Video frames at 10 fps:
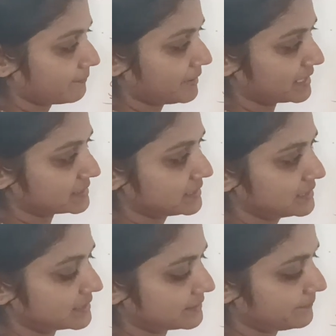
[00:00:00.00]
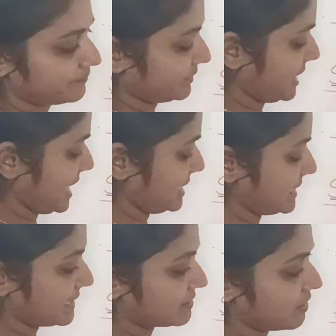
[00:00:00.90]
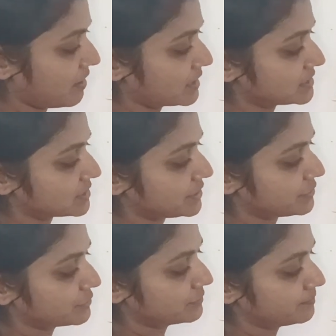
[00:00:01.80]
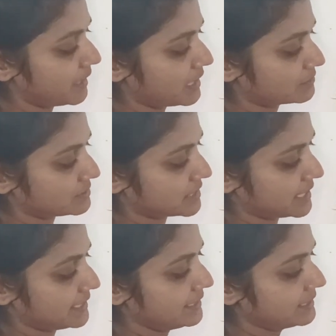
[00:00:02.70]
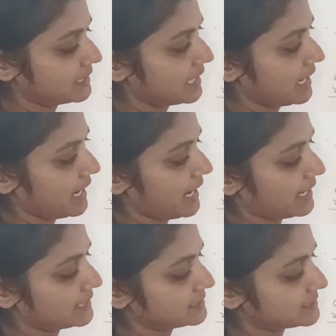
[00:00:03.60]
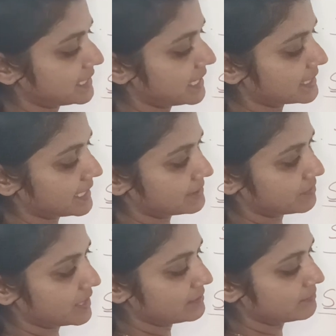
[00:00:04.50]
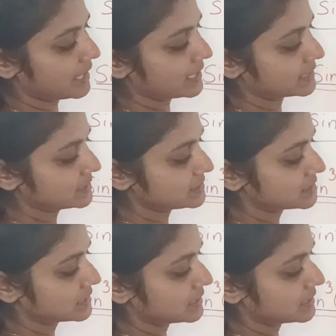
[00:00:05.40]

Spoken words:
Plus here, I'll take cos cube outside and inside I'll get 1 minus